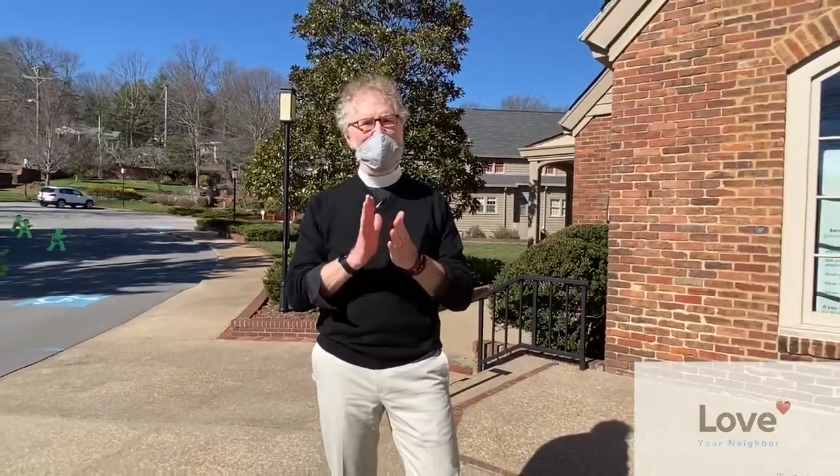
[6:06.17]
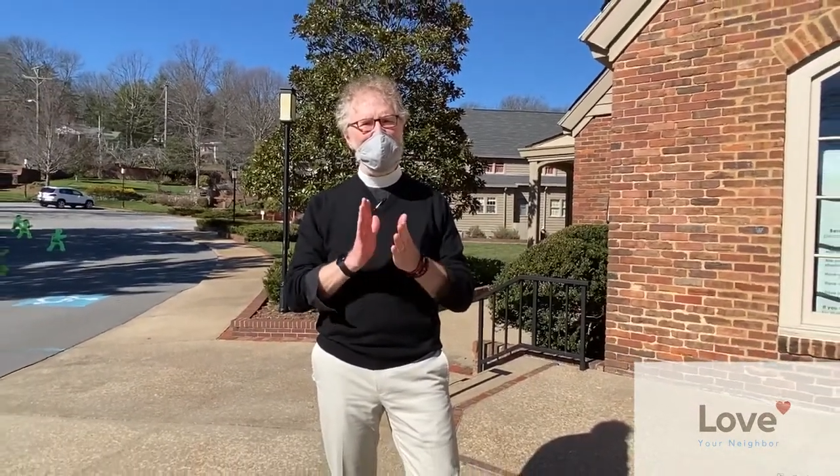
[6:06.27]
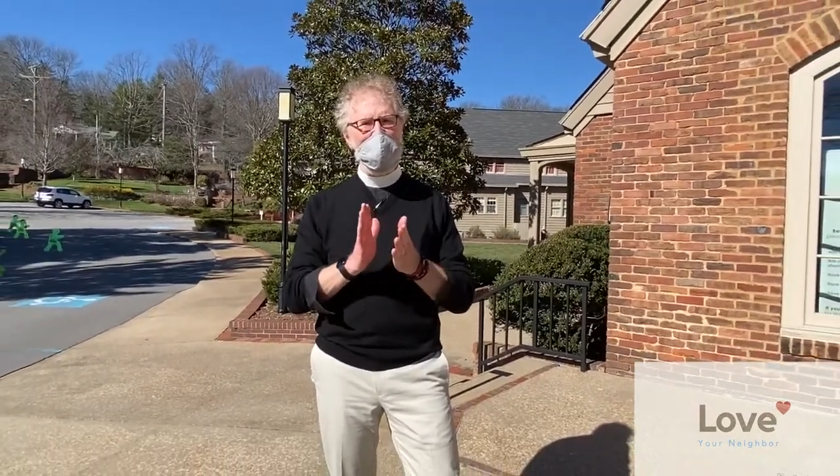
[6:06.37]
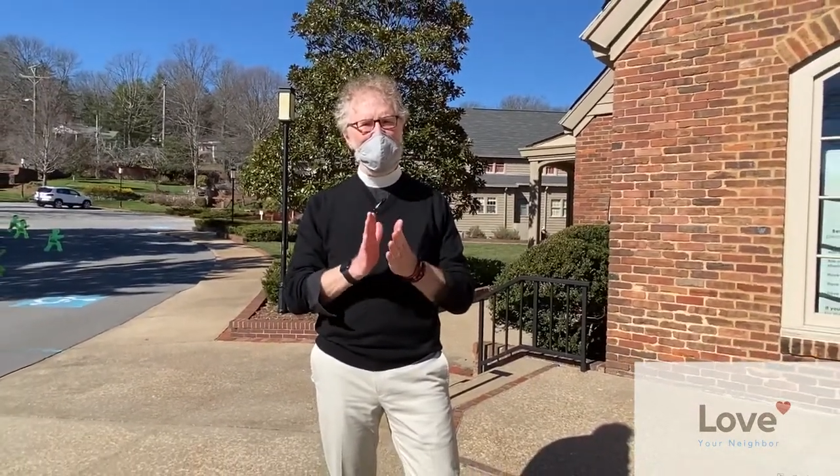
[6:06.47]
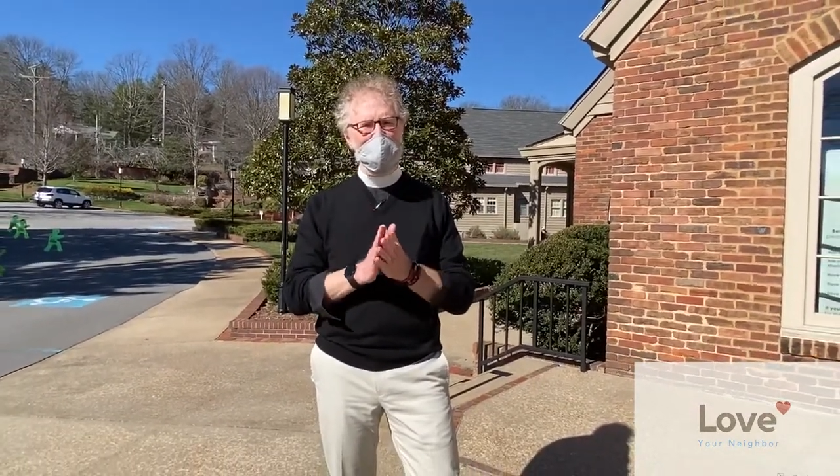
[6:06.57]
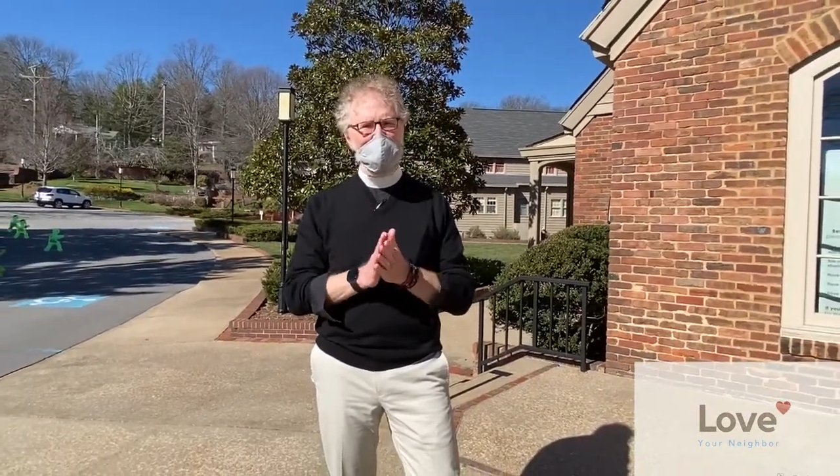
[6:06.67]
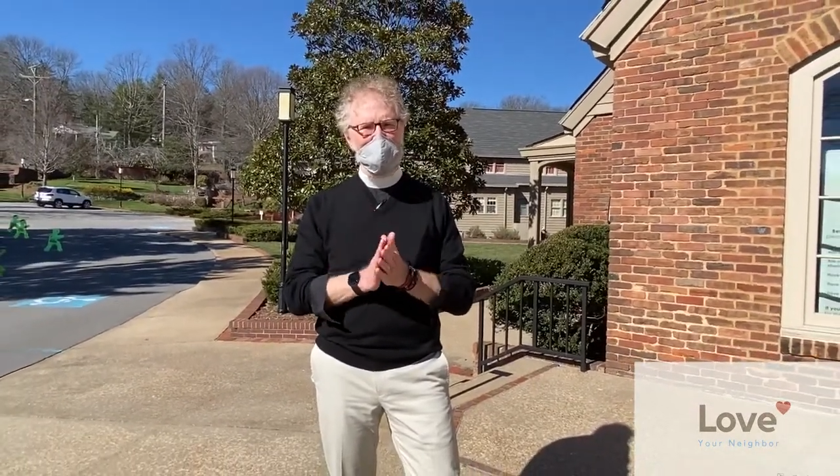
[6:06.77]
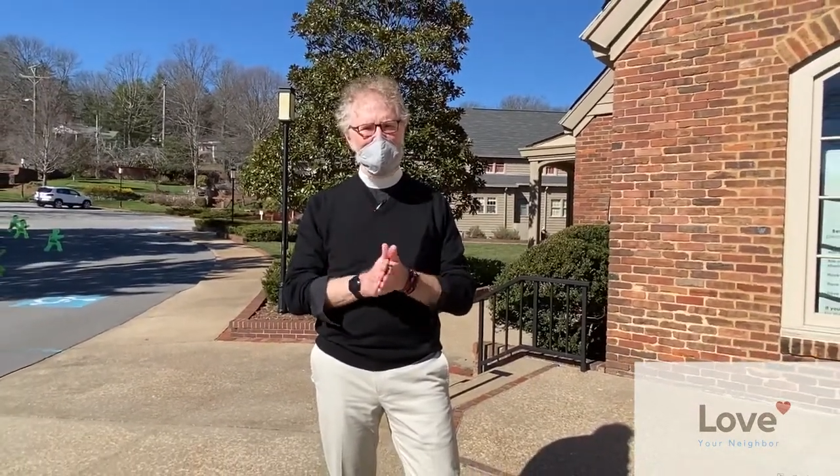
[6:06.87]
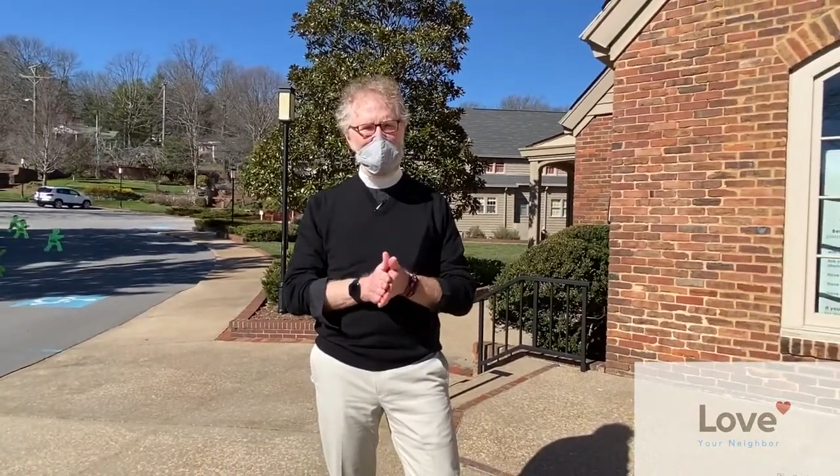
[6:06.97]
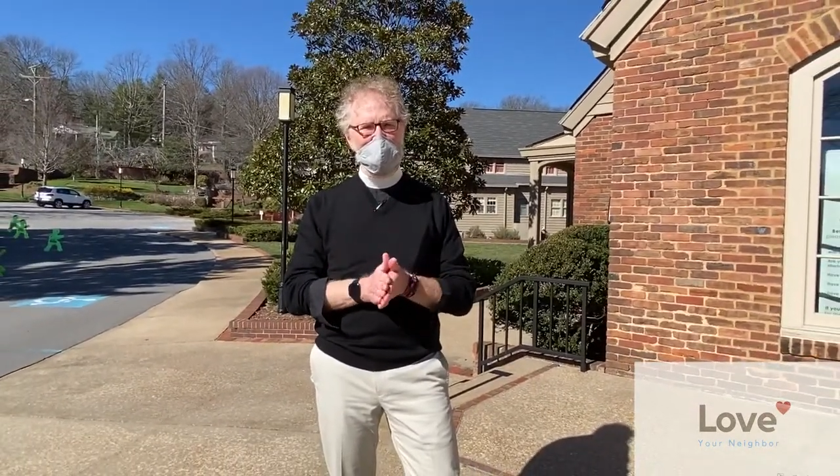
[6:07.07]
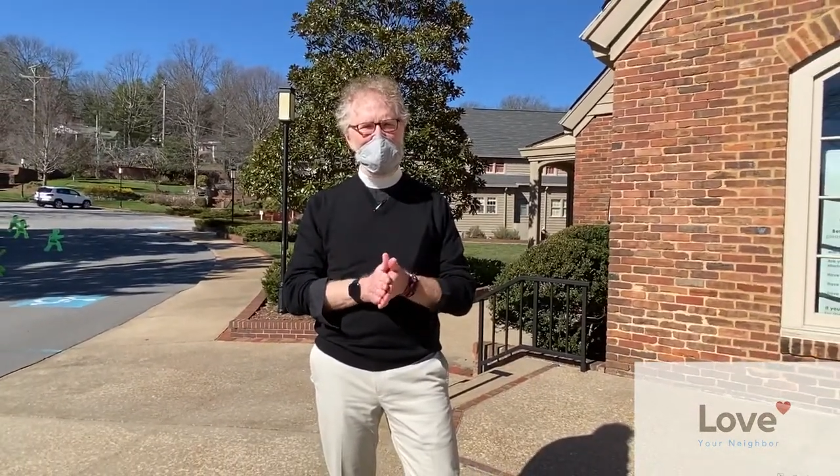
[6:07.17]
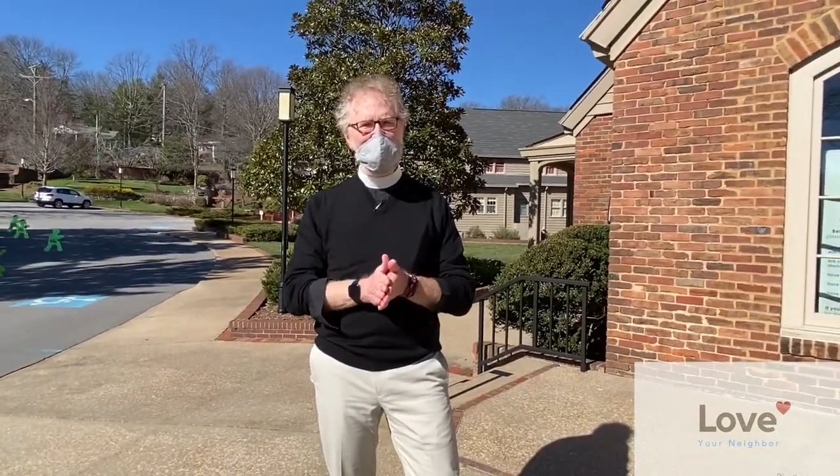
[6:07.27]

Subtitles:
at 8 o'clock,